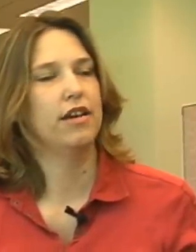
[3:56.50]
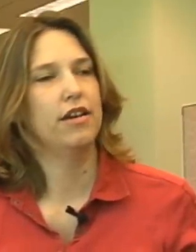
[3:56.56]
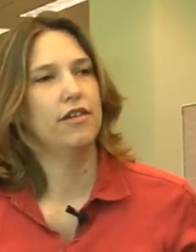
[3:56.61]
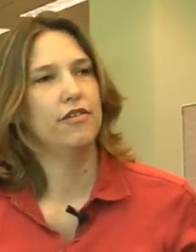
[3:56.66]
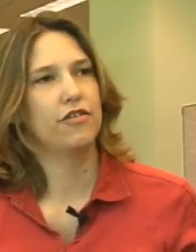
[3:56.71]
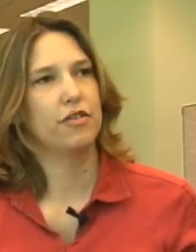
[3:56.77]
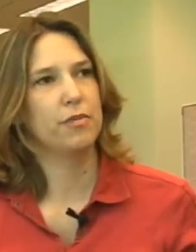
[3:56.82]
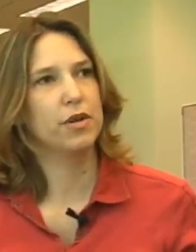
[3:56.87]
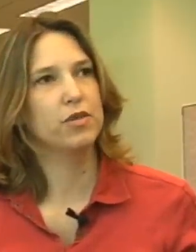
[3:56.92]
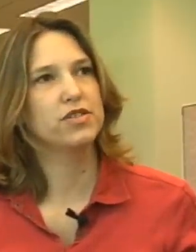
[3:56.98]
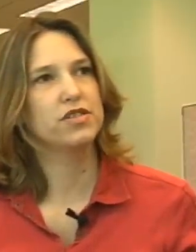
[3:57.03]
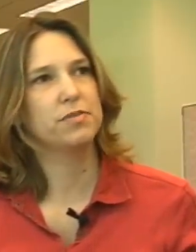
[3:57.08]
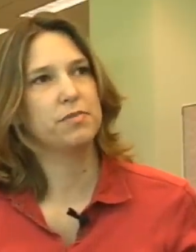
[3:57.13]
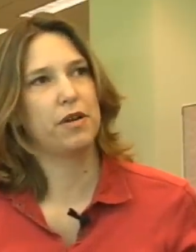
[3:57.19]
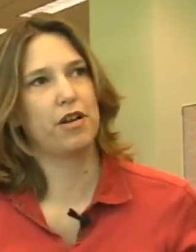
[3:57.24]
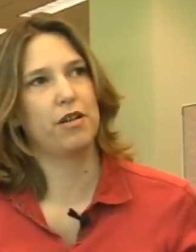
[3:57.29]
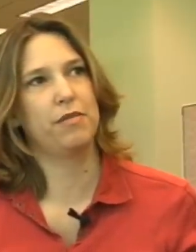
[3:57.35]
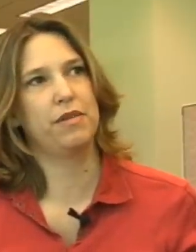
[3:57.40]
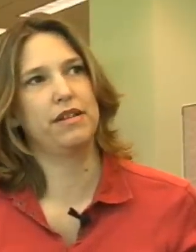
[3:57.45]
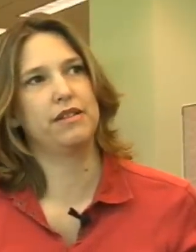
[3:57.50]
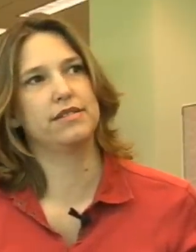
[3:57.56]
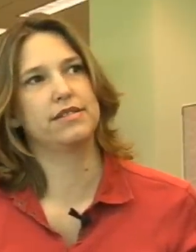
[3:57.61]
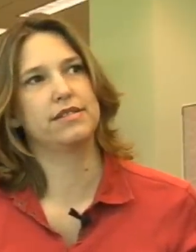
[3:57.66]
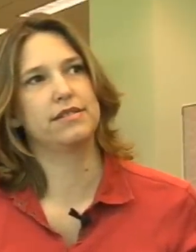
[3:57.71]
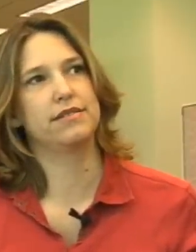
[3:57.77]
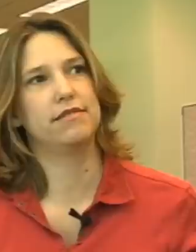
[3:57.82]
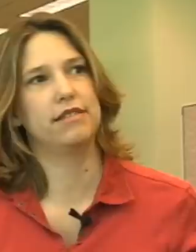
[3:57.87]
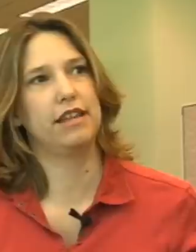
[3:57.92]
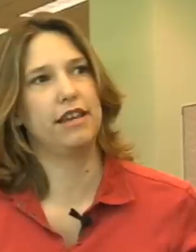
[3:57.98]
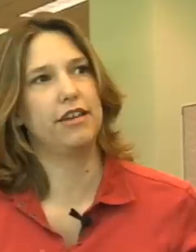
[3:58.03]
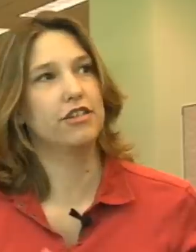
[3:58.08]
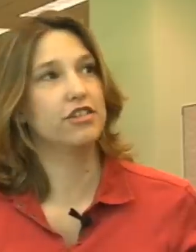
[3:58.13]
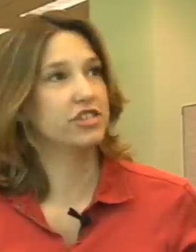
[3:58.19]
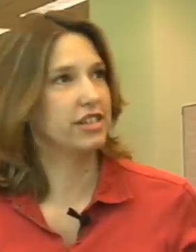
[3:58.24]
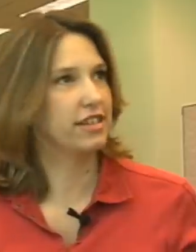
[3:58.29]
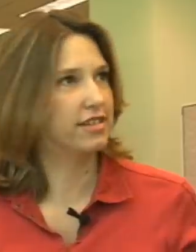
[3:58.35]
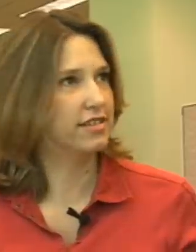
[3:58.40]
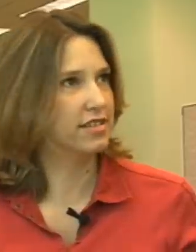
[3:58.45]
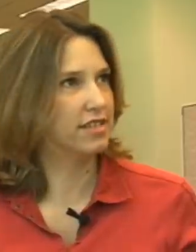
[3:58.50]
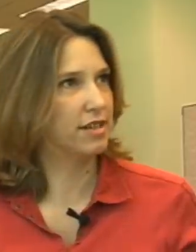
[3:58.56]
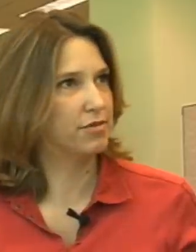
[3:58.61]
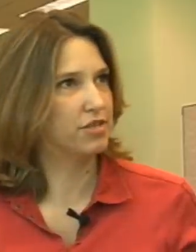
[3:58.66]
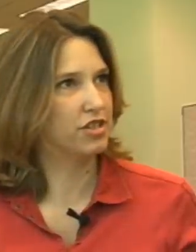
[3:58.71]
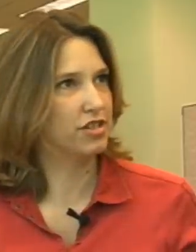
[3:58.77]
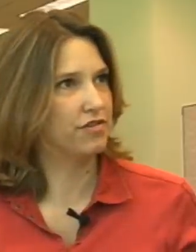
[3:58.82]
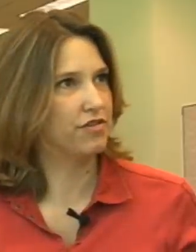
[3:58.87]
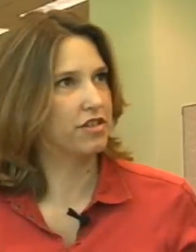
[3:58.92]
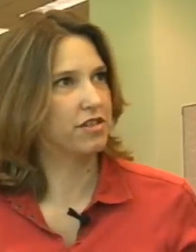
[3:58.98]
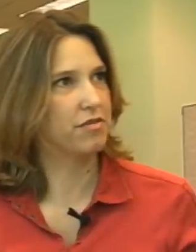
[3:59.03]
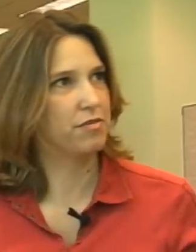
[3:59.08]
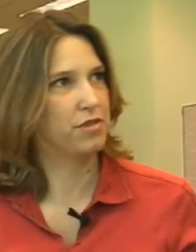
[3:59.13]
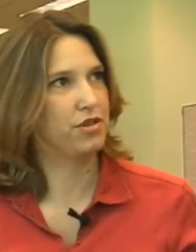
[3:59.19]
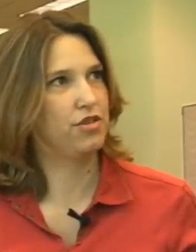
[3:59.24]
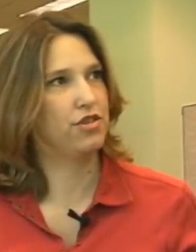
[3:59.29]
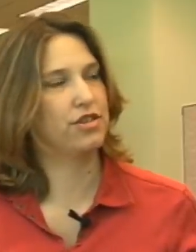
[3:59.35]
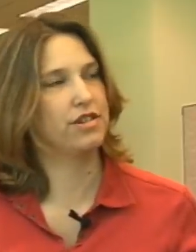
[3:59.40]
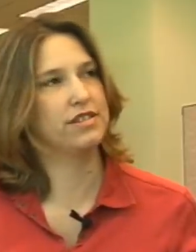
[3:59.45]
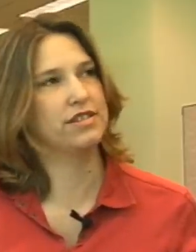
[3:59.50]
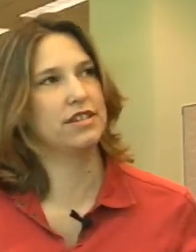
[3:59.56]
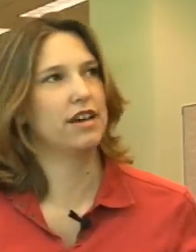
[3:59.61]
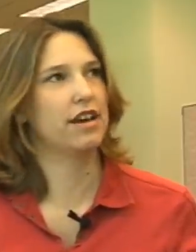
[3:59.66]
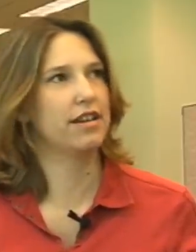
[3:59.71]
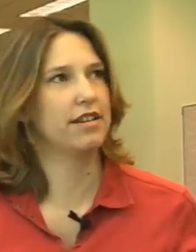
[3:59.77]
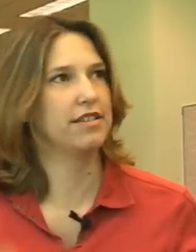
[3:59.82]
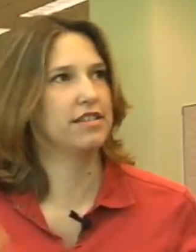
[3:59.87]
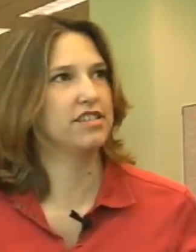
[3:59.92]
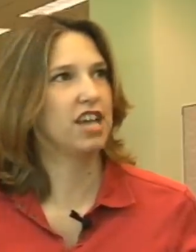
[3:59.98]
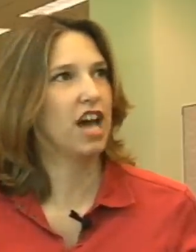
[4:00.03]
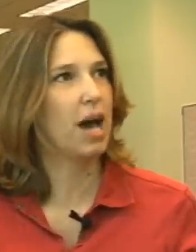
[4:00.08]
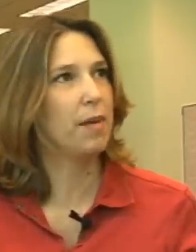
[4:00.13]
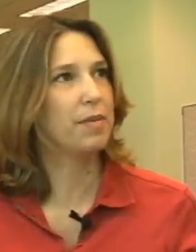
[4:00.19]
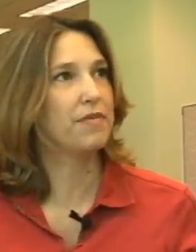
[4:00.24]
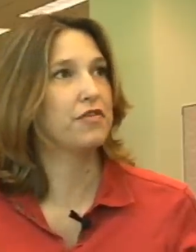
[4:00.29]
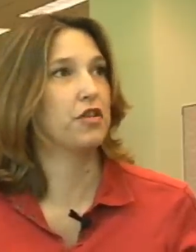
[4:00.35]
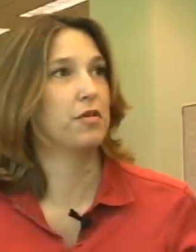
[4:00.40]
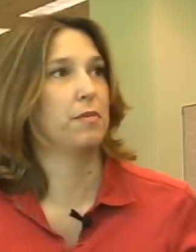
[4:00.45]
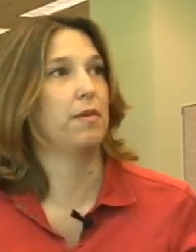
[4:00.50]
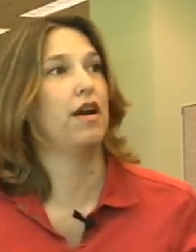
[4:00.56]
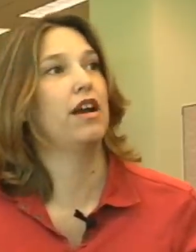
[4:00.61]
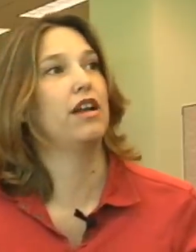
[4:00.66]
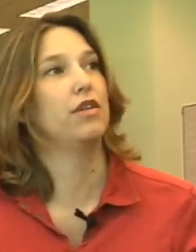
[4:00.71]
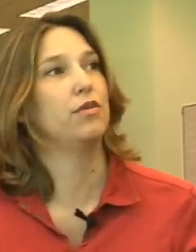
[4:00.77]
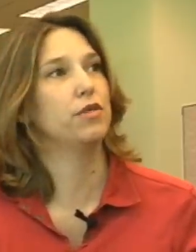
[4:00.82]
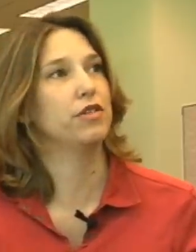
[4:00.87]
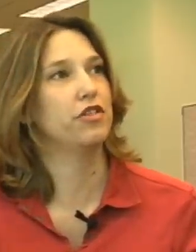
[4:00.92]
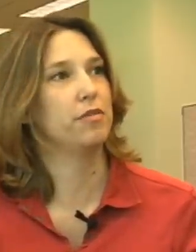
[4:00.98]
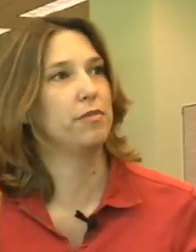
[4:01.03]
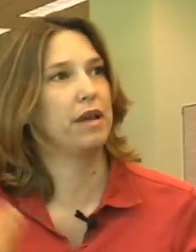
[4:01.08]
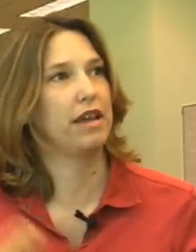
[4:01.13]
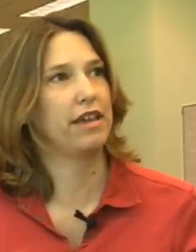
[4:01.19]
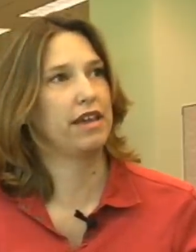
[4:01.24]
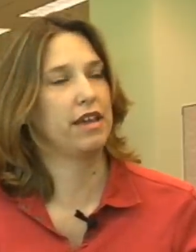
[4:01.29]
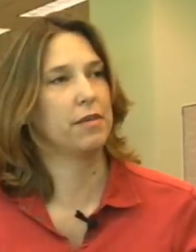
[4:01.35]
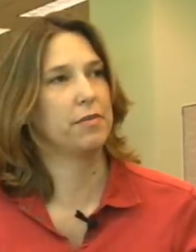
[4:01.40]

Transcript: for most departments, the energy consumption of the computer is not at the top of their mind when they're making a